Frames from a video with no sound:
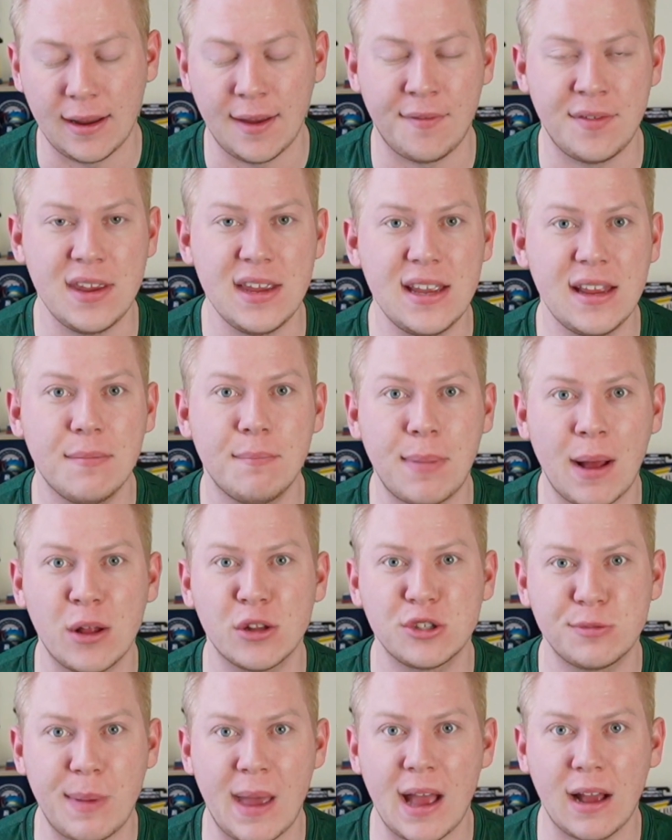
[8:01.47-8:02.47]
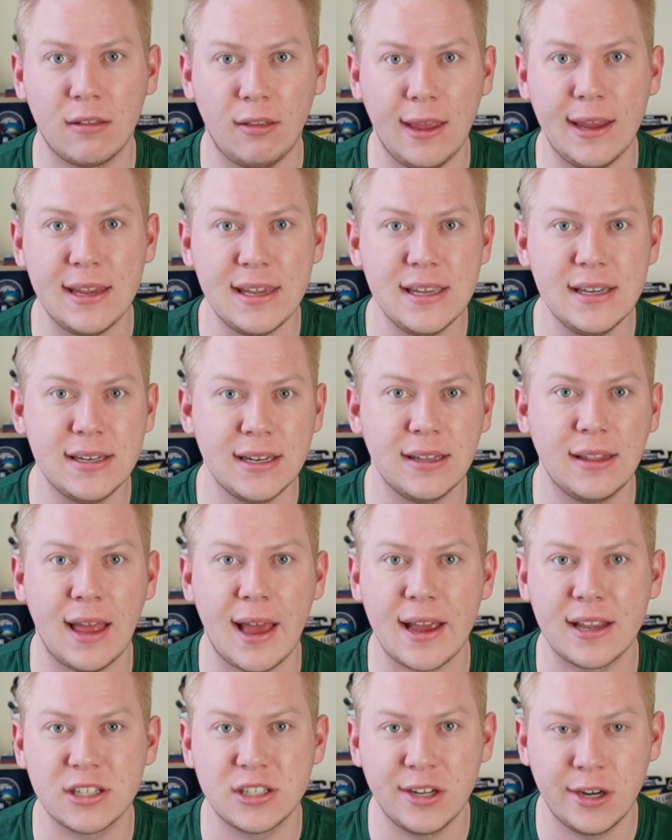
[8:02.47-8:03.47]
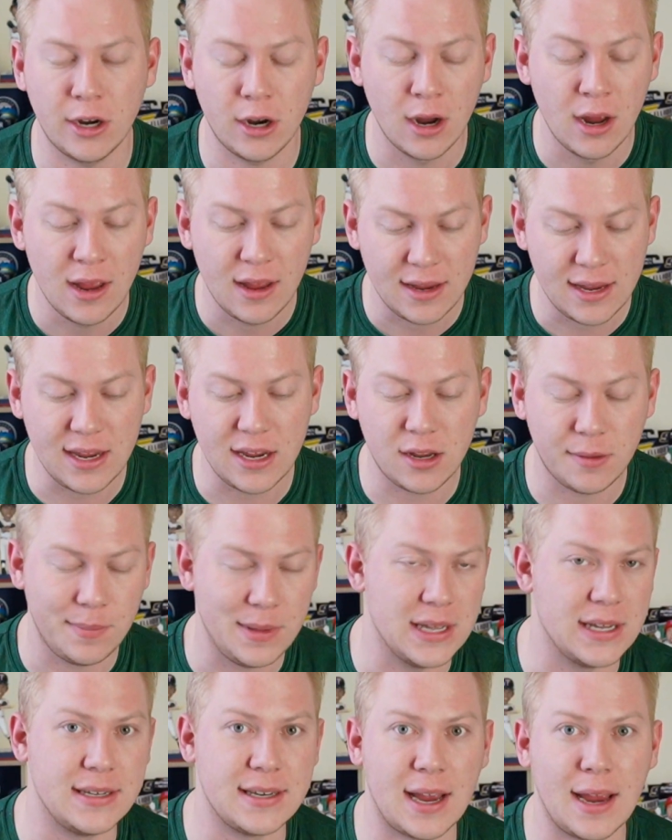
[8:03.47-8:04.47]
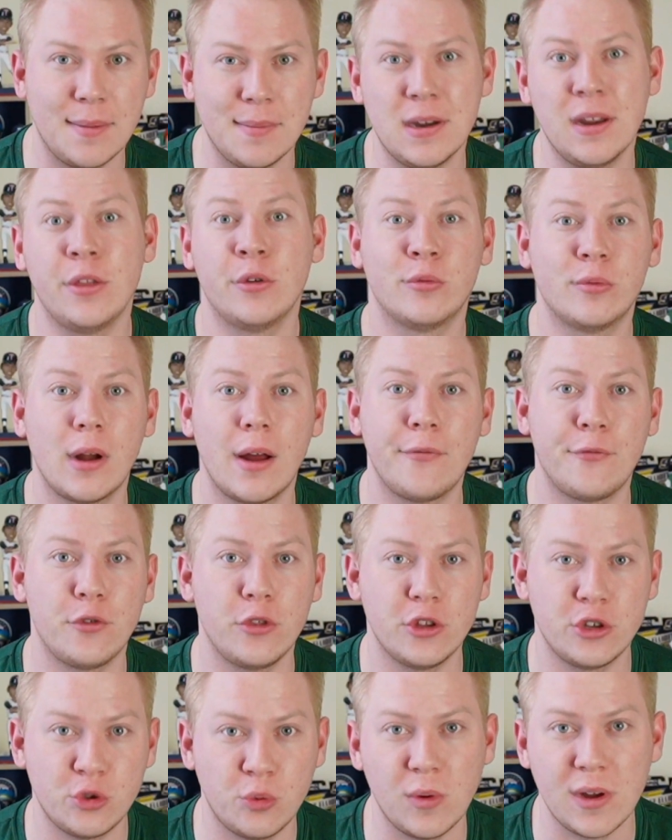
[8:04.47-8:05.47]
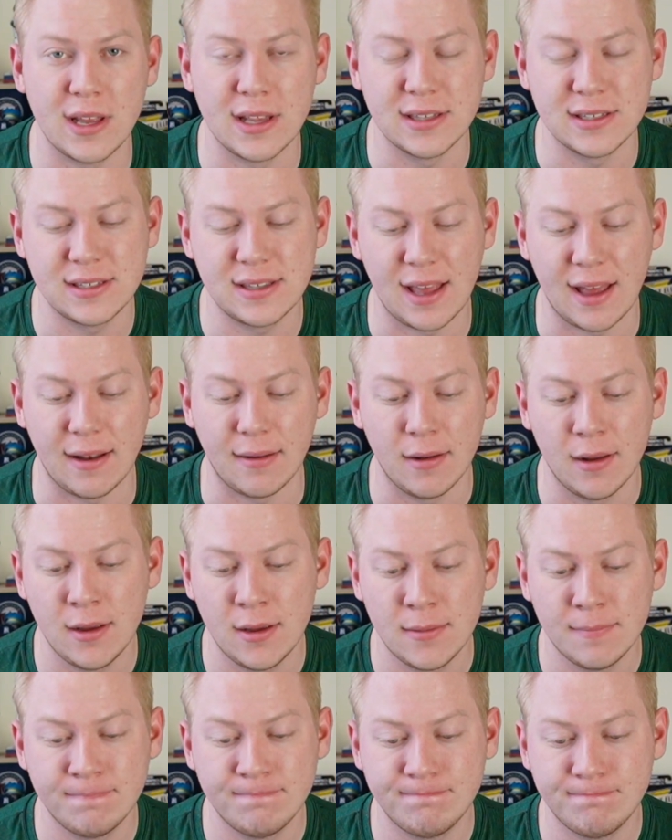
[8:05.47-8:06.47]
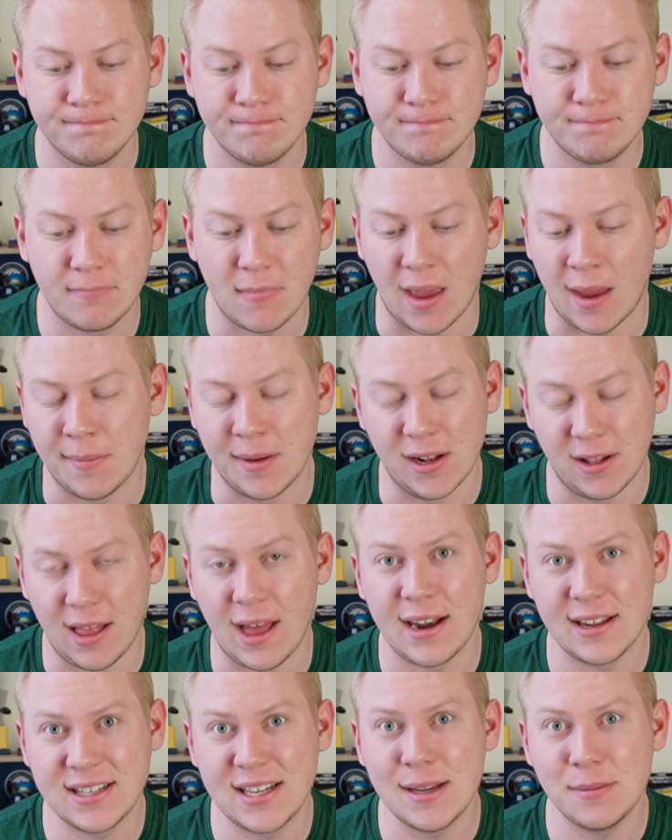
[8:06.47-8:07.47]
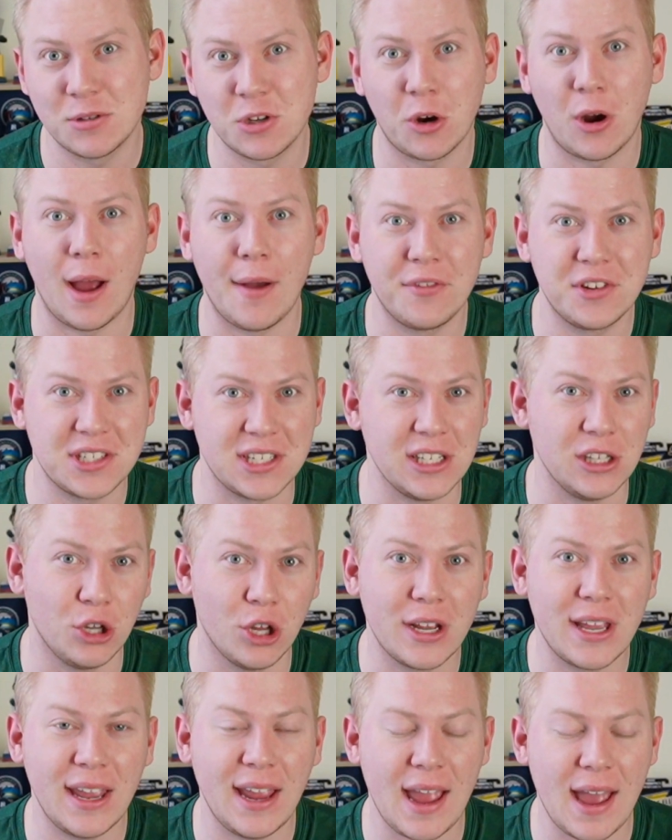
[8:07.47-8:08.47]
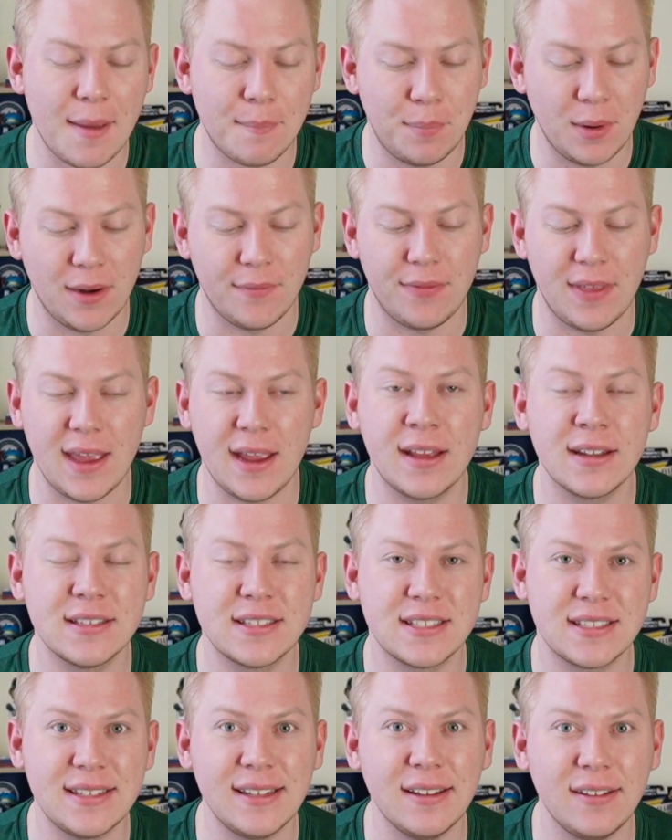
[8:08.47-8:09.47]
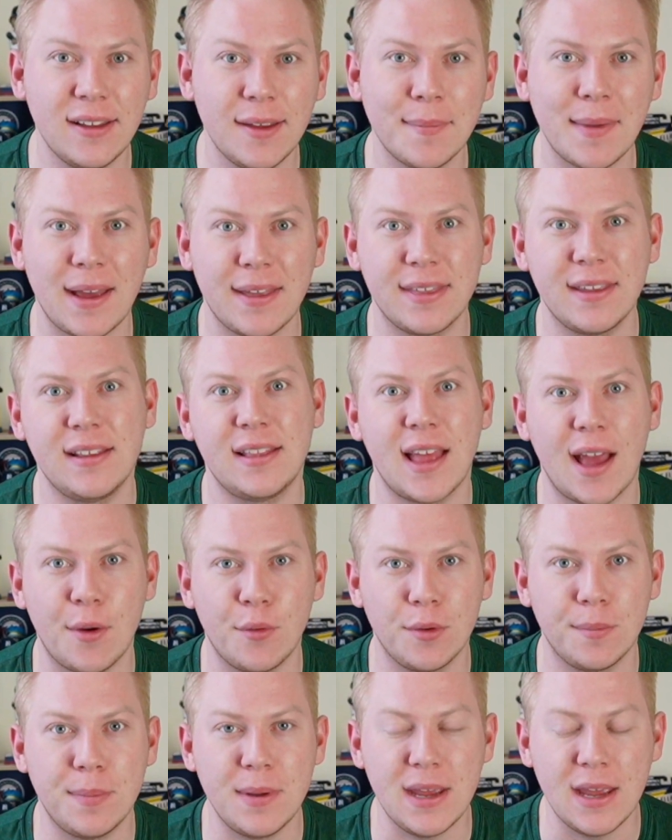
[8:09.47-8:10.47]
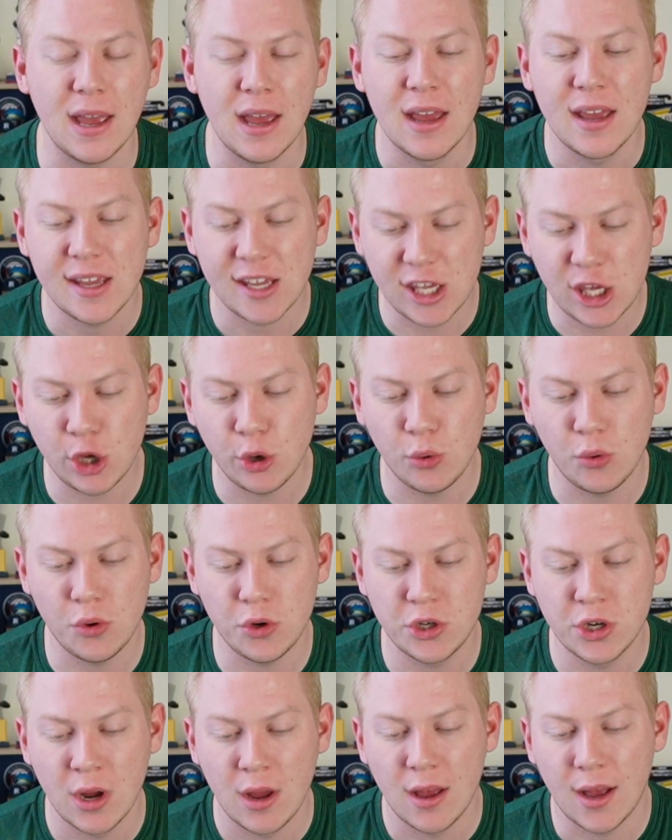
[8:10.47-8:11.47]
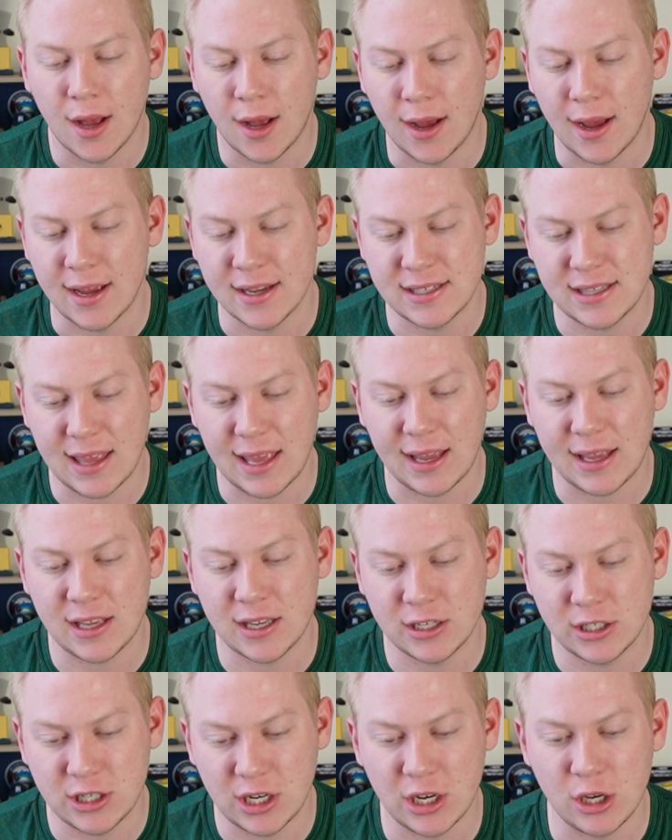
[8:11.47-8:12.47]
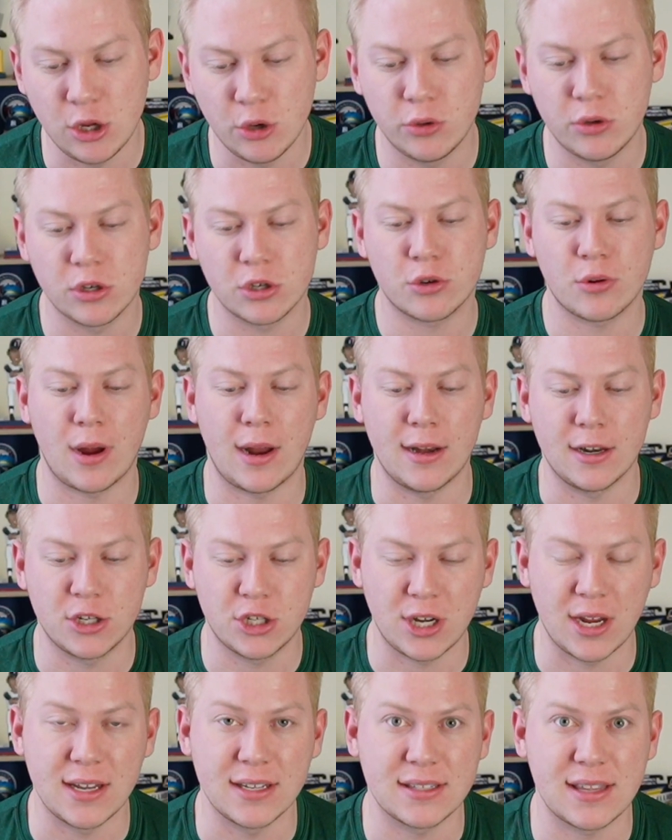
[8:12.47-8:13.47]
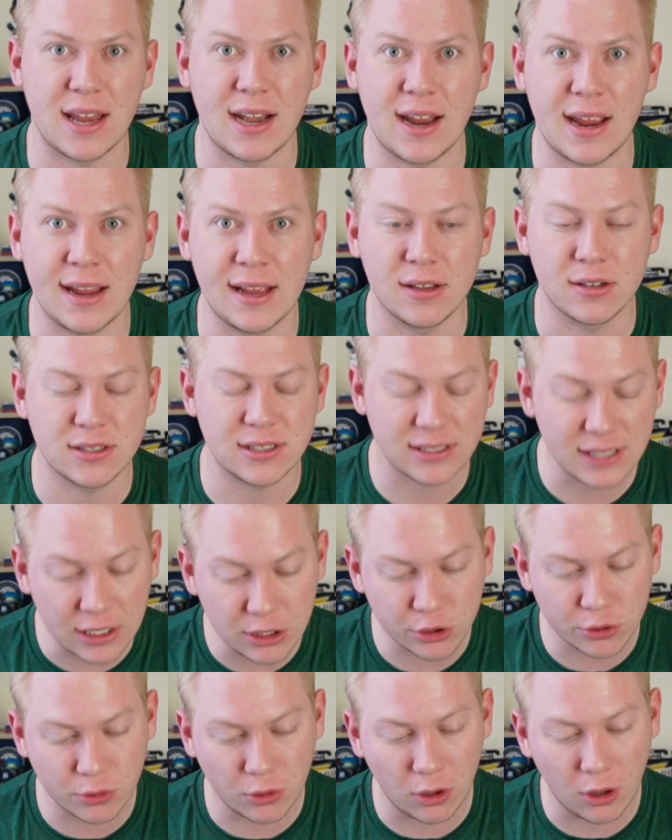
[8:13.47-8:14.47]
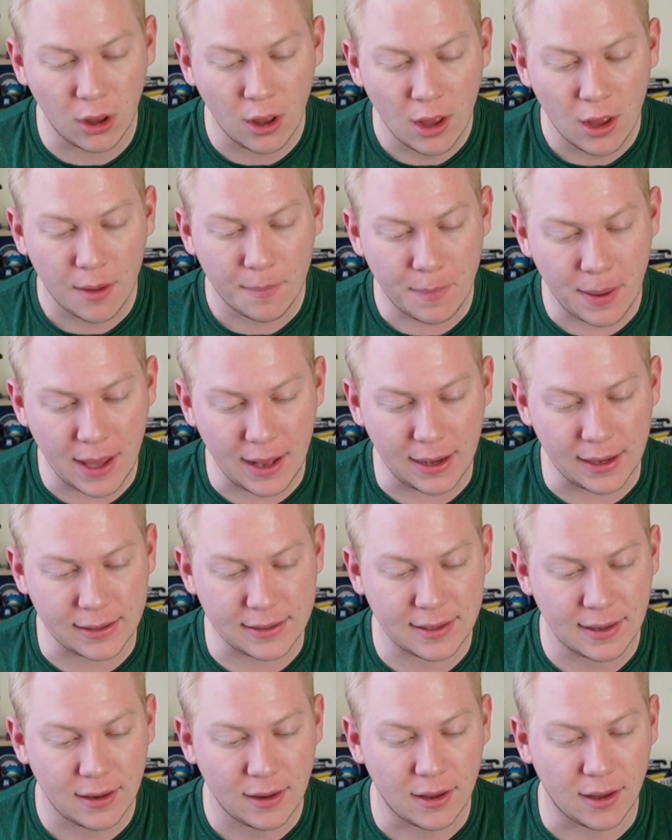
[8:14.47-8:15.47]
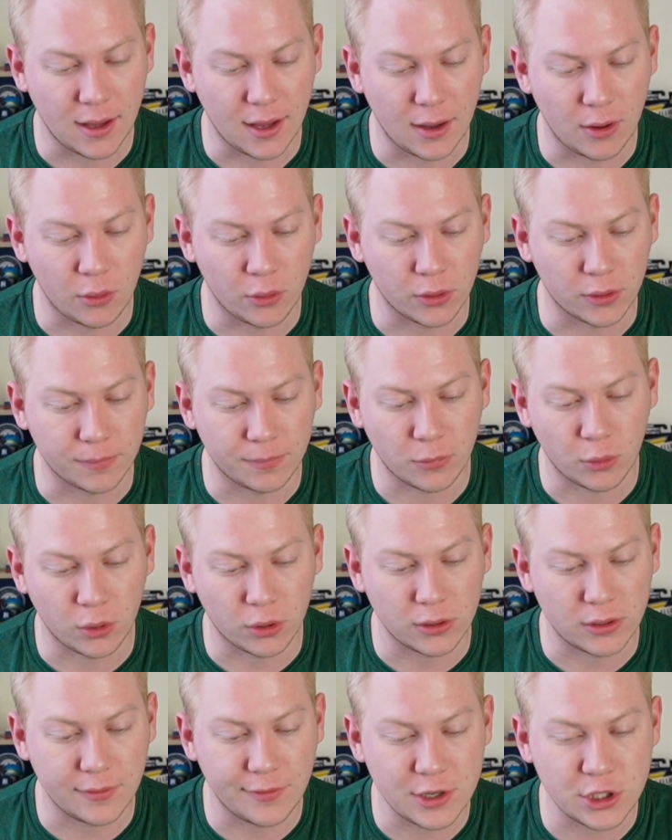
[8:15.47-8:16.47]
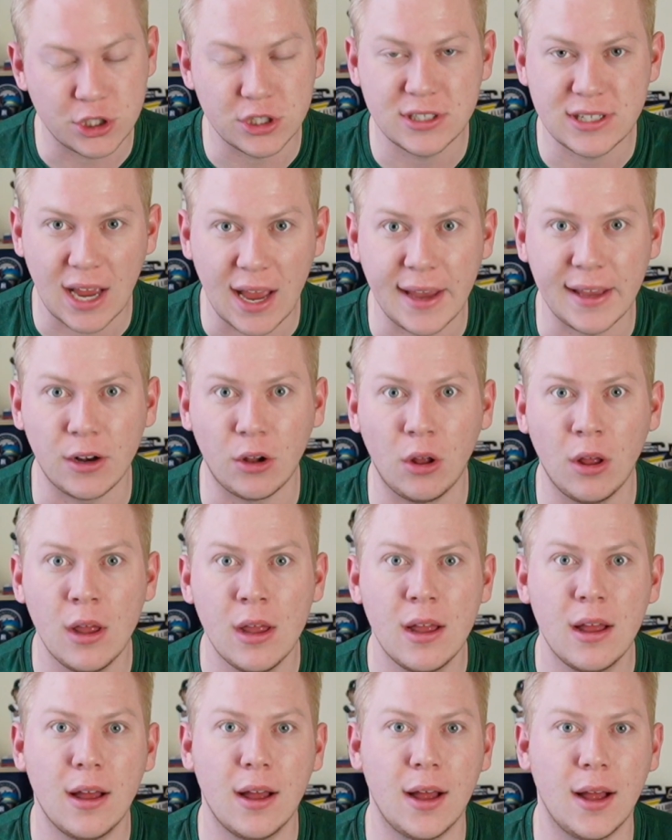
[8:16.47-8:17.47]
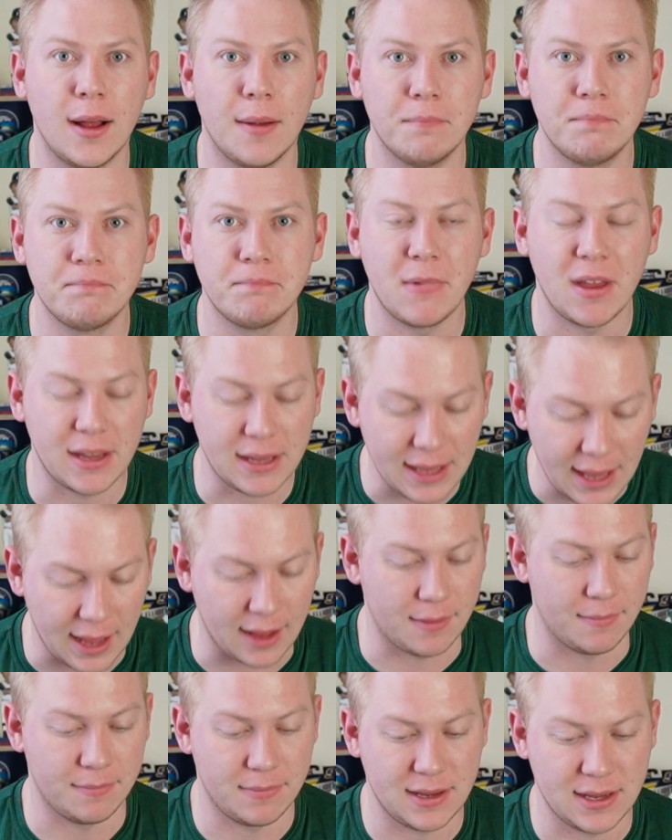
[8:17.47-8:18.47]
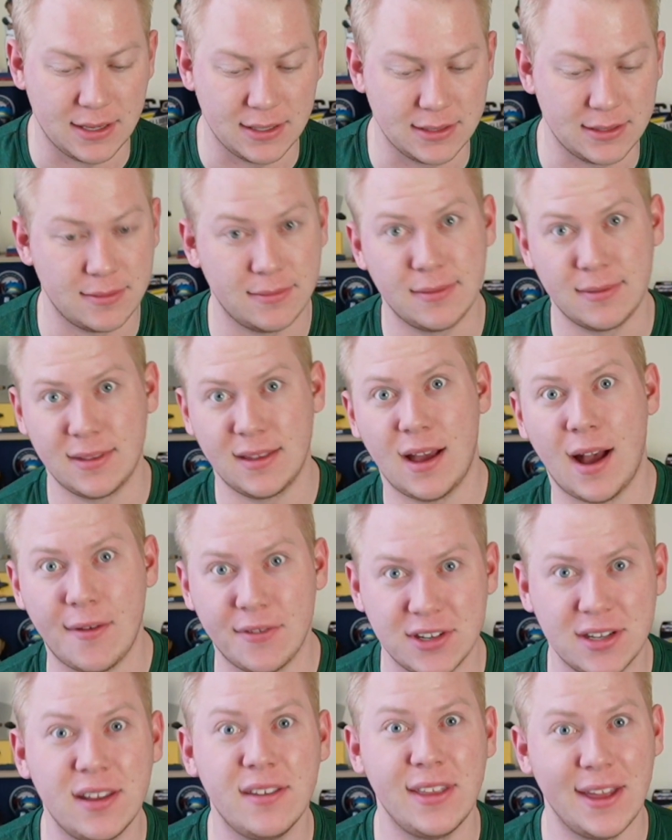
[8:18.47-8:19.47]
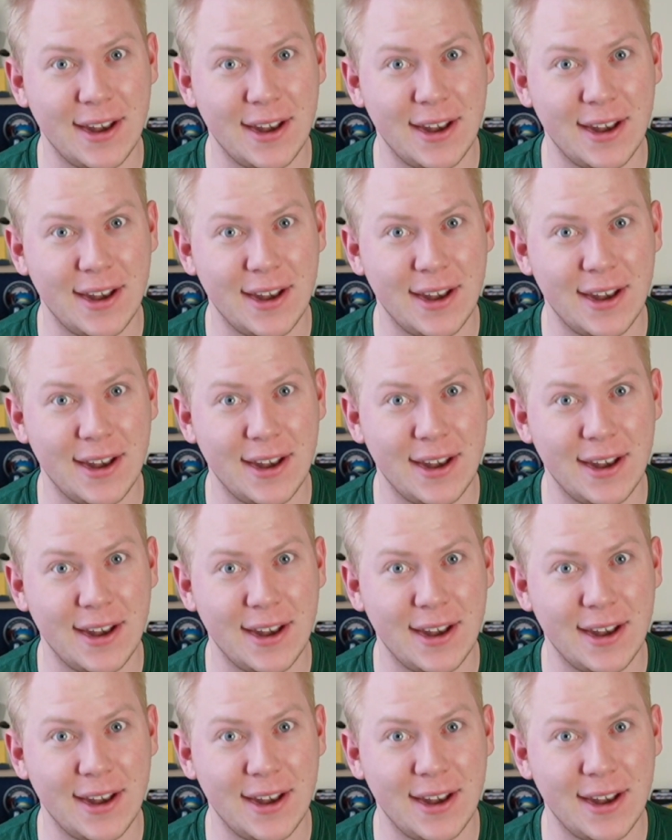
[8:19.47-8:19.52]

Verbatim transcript: if he can bounce back like he did last year, he could be a diamond in the rough for the Twins that I mean, a lot of teams are obviously looking at, but if they can steal him, I think that would be huge uh, as they continue to try to chase that AL Central pennant uh, or, or division title um, again, because obviously they